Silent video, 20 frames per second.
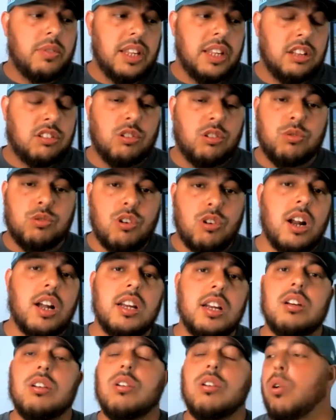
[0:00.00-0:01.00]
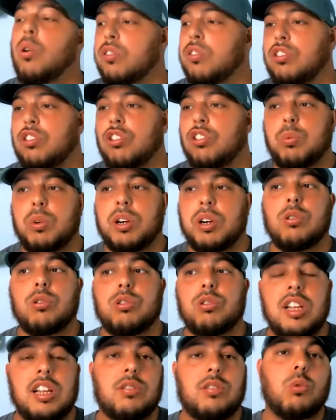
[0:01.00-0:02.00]
it's a run, or is it just one of
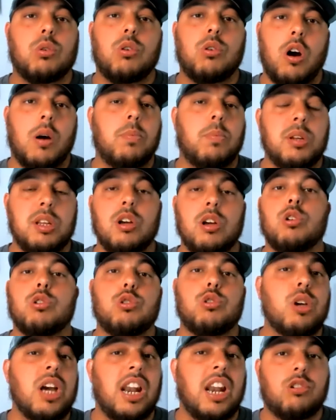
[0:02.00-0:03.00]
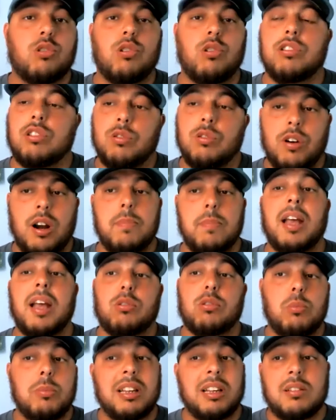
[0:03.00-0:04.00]
those things when RPOs, you got to trust the running
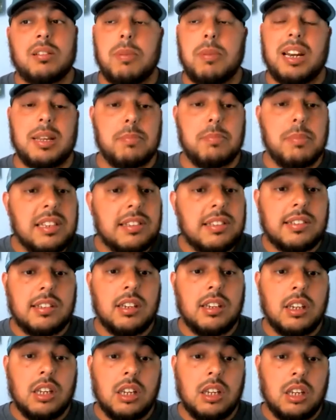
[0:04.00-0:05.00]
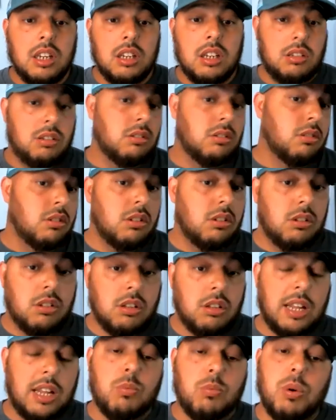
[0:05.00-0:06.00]
backs will make somebody miss?
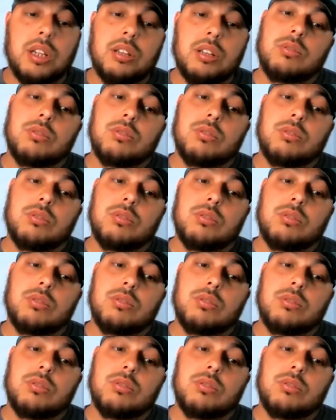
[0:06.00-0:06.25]
Like what?